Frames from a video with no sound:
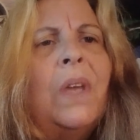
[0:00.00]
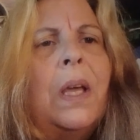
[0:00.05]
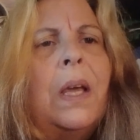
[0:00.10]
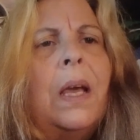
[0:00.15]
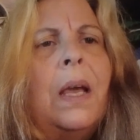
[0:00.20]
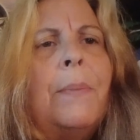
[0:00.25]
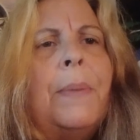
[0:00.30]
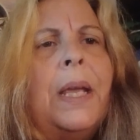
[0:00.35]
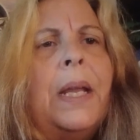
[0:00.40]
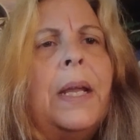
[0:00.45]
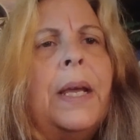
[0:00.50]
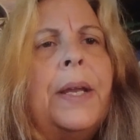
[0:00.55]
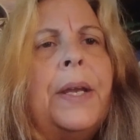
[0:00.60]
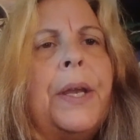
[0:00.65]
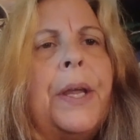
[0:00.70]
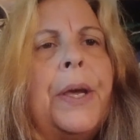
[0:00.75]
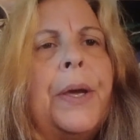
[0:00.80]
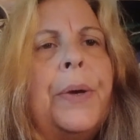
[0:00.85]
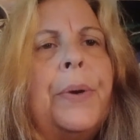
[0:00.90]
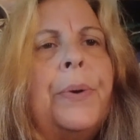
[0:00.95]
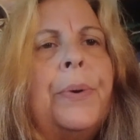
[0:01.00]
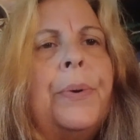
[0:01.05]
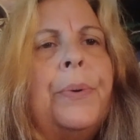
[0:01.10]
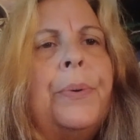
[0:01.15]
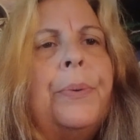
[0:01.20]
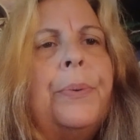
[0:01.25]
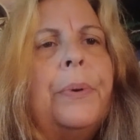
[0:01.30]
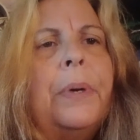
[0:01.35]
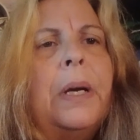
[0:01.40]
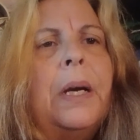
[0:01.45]
I mean, I
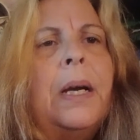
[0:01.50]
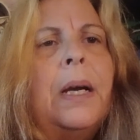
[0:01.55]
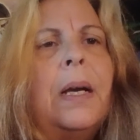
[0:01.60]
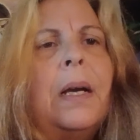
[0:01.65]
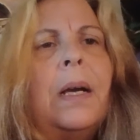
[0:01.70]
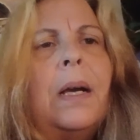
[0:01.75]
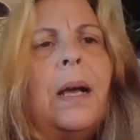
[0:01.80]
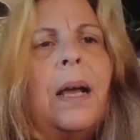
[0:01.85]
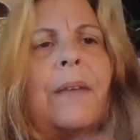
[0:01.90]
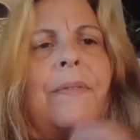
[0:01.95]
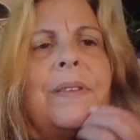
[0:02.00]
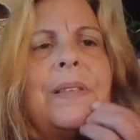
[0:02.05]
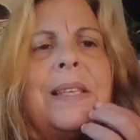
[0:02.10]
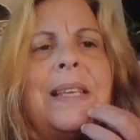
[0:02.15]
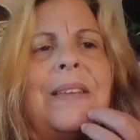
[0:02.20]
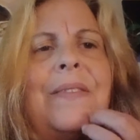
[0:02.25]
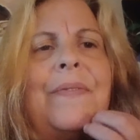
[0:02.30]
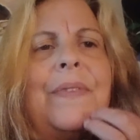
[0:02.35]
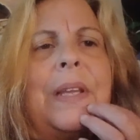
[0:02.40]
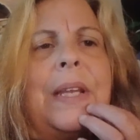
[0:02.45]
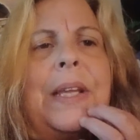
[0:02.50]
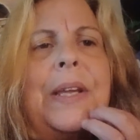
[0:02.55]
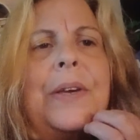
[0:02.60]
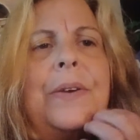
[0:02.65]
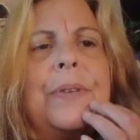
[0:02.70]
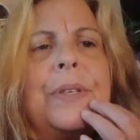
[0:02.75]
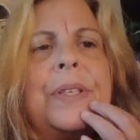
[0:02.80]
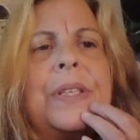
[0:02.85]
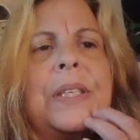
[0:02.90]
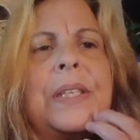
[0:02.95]
know I've seen
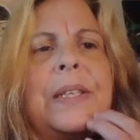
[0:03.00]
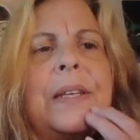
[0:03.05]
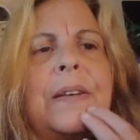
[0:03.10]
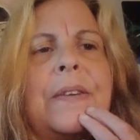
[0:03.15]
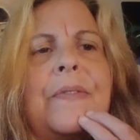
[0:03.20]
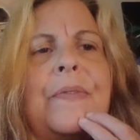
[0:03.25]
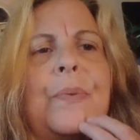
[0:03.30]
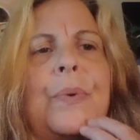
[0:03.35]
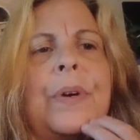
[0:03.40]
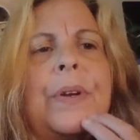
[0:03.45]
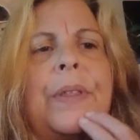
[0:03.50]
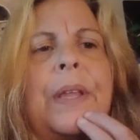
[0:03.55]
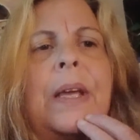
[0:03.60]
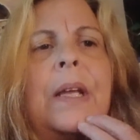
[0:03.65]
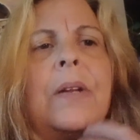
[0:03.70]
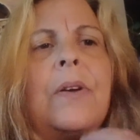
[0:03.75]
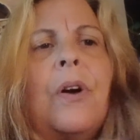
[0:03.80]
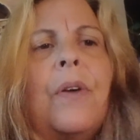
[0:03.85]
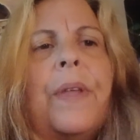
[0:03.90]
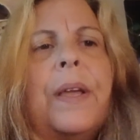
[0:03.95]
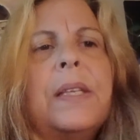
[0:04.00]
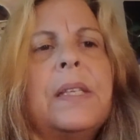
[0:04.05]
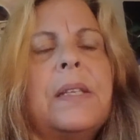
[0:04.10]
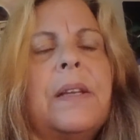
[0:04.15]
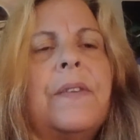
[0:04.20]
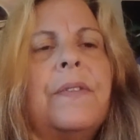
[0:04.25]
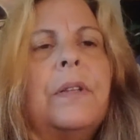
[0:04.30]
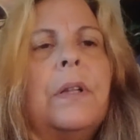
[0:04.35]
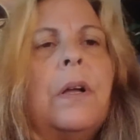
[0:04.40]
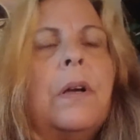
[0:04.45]
videos and stuff where that all that
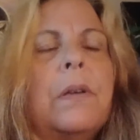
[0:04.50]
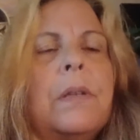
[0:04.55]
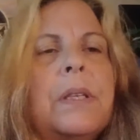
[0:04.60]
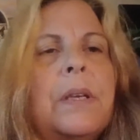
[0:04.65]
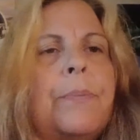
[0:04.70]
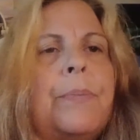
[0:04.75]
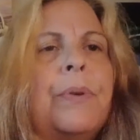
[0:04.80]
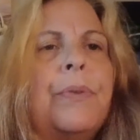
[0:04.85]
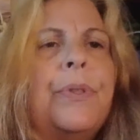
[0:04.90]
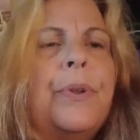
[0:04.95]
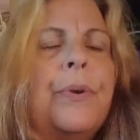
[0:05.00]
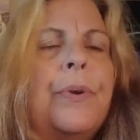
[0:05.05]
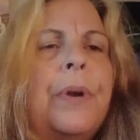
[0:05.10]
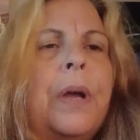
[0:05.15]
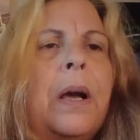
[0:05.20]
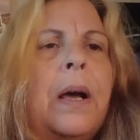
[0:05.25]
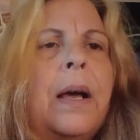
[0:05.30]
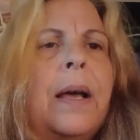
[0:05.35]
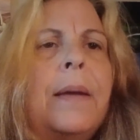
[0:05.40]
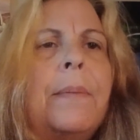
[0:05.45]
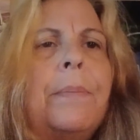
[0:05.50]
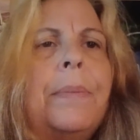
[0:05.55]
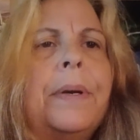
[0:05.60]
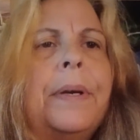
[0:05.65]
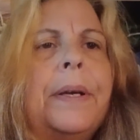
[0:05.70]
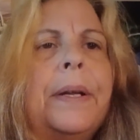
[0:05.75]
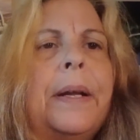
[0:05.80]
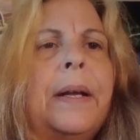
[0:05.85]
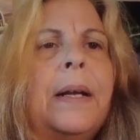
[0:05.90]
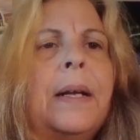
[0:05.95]
stuff clogs up your third eye,
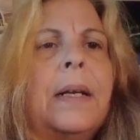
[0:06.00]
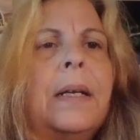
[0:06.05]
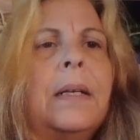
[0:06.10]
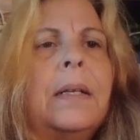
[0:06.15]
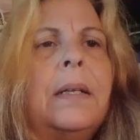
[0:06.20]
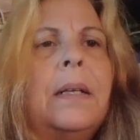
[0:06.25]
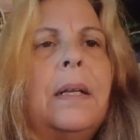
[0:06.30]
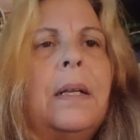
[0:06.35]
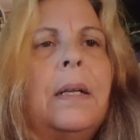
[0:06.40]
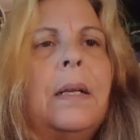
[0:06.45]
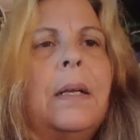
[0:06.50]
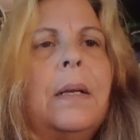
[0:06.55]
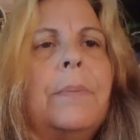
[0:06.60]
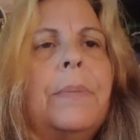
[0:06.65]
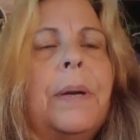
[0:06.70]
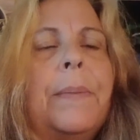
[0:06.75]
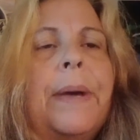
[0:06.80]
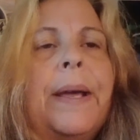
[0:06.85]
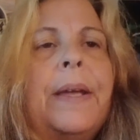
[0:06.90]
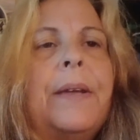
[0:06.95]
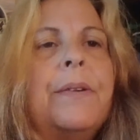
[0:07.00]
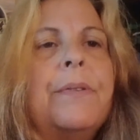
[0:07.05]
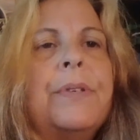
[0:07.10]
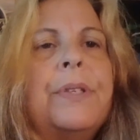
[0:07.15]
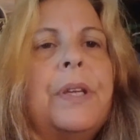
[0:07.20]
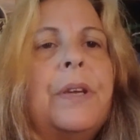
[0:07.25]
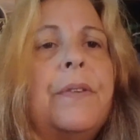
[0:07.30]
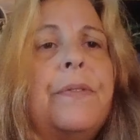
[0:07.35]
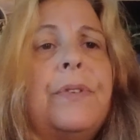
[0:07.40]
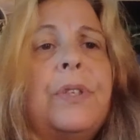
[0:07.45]
but my inner
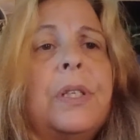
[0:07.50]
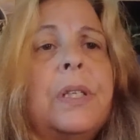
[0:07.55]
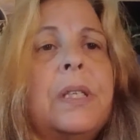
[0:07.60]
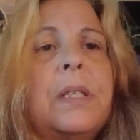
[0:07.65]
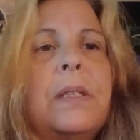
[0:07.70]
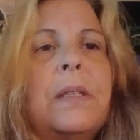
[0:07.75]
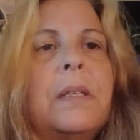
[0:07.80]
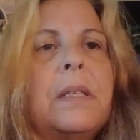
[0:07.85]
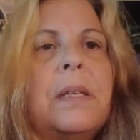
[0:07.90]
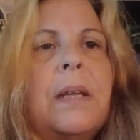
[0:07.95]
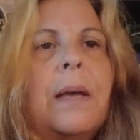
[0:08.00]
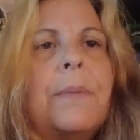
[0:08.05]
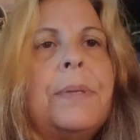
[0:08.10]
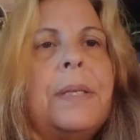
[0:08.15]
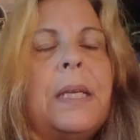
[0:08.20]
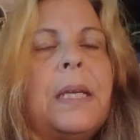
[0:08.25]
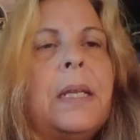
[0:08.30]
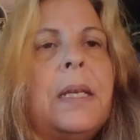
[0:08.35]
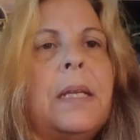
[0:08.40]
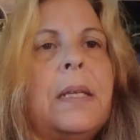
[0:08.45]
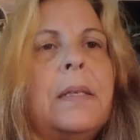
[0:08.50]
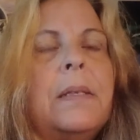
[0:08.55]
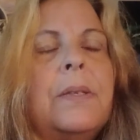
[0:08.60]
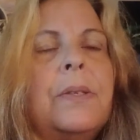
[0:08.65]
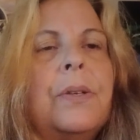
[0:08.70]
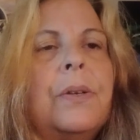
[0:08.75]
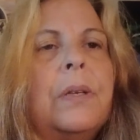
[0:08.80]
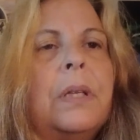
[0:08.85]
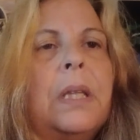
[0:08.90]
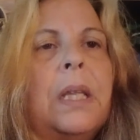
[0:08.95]
self just stops eating
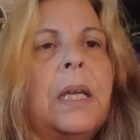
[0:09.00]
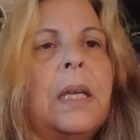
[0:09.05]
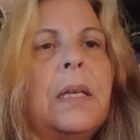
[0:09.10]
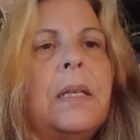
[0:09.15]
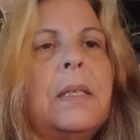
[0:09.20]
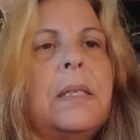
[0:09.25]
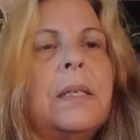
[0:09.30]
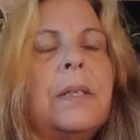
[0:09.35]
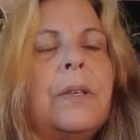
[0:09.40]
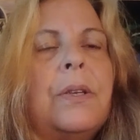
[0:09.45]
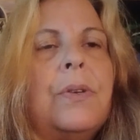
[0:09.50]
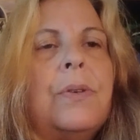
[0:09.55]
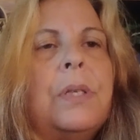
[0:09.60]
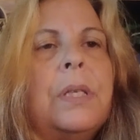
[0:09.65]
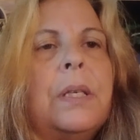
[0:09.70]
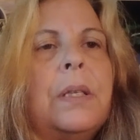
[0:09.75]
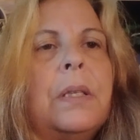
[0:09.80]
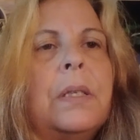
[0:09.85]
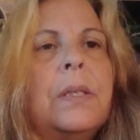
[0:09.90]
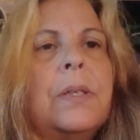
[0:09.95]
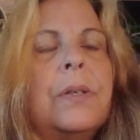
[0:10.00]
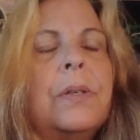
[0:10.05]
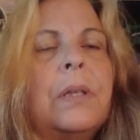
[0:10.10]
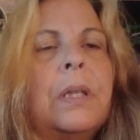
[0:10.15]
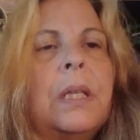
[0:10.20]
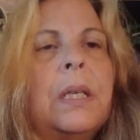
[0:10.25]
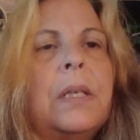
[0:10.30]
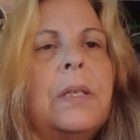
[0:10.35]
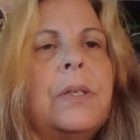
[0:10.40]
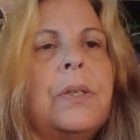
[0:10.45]
certain things and using certain
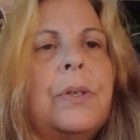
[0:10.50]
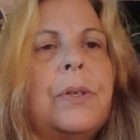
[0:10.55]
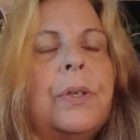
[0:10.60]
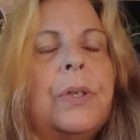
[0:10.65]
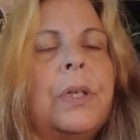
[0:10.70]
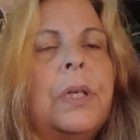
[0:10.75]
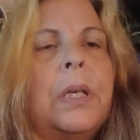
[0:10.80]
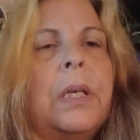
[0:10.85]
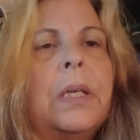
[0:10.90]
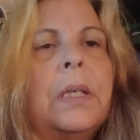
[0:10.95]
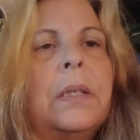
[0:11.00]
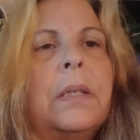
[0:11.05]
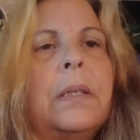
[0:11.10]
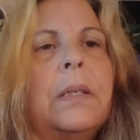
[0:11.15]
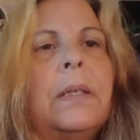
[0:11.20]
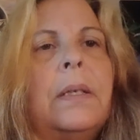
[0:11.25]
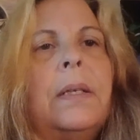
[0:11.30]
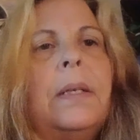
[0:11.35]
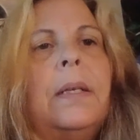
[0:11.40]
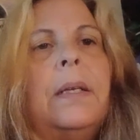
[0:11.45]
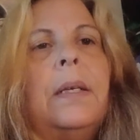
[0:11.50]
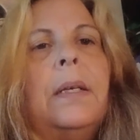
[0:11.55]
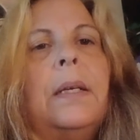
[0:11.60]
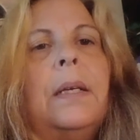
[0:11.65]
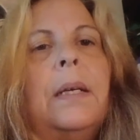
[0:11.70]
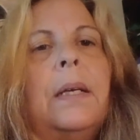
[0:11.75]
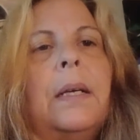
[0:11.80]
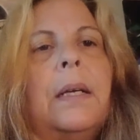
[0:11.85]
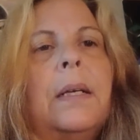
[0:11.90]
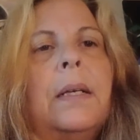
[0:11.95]
things to cook and
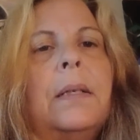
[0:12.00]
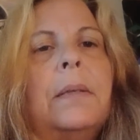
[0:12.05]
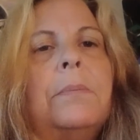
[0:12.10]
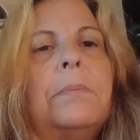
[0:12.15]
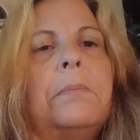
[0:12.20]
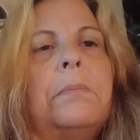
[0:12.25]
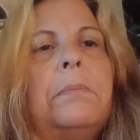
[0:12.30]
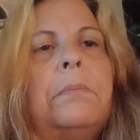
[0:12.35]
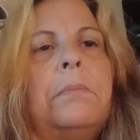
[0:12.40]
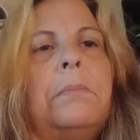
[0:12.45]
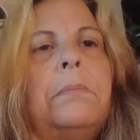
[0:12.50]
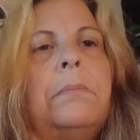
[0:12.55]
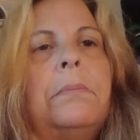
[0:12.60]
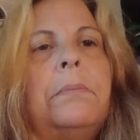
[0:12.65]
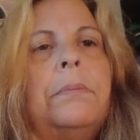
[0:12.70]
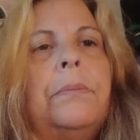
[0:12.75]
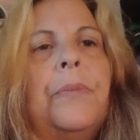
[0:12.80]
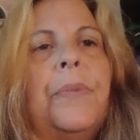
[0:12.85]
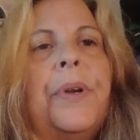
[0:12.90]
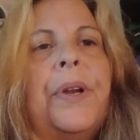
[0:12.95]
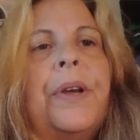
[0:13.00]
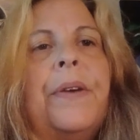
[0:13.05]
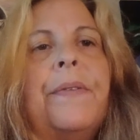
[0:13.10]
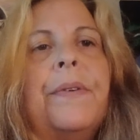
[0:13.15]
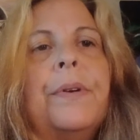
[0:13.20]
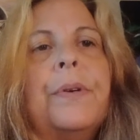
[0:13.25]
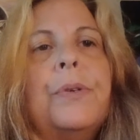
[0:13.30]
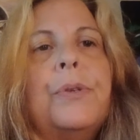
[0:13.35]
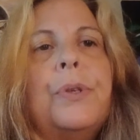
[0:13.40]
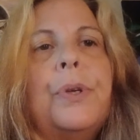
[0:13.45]
um,
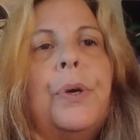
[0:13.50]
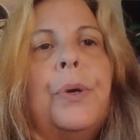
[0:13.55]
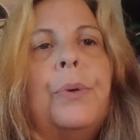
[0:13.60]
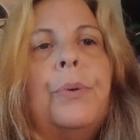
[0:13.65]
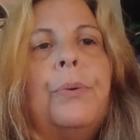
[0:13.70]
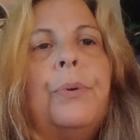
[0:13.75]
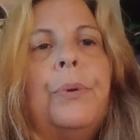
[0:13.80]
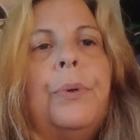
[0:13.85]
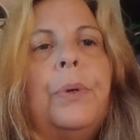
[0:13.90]
whatever. So